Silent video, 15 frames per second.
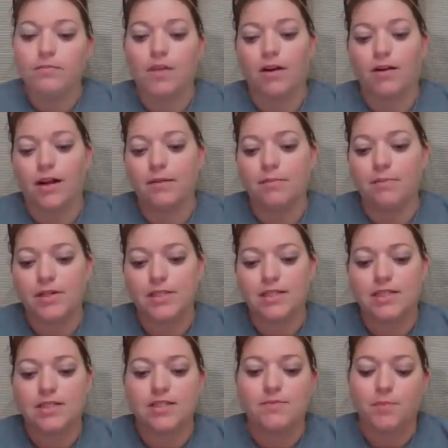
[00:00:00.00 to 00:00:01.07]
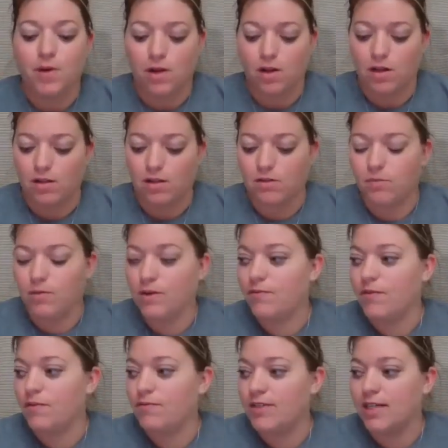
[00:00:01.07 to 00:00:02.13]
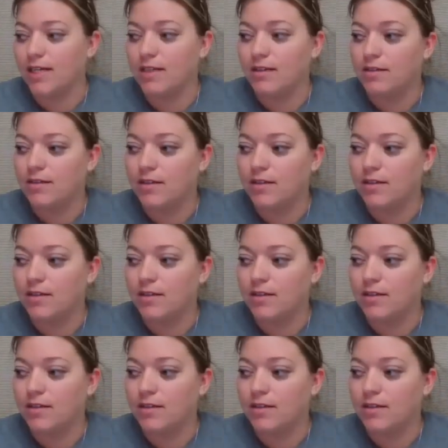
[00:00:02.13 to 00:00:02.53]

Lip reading: All right, President's Ball, 115.